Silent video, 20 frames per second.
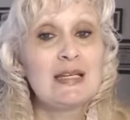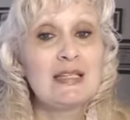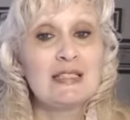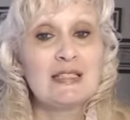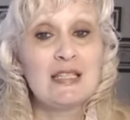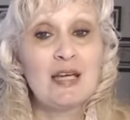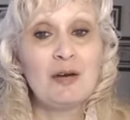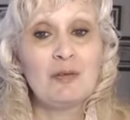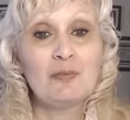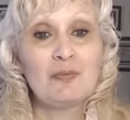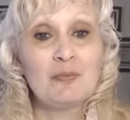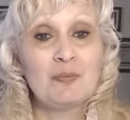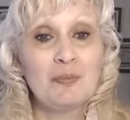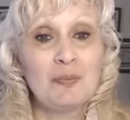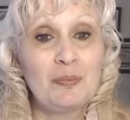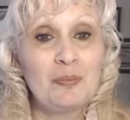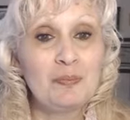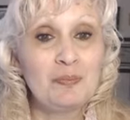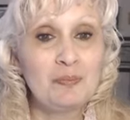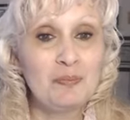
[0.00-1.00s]
So
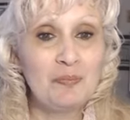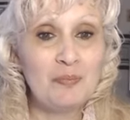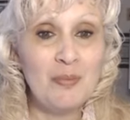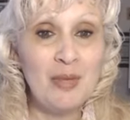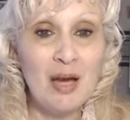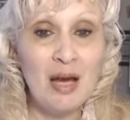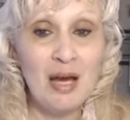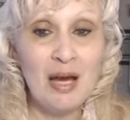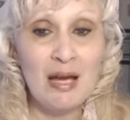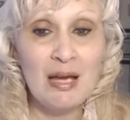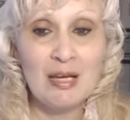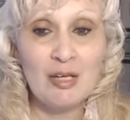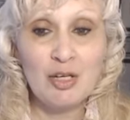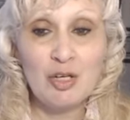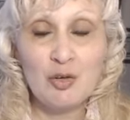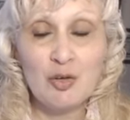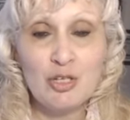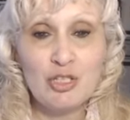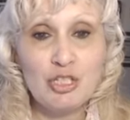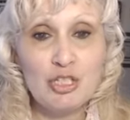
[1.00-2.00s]
I
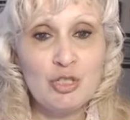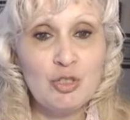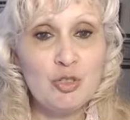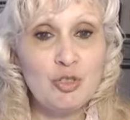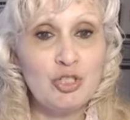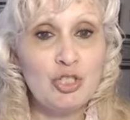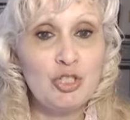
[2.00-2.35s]
encourage you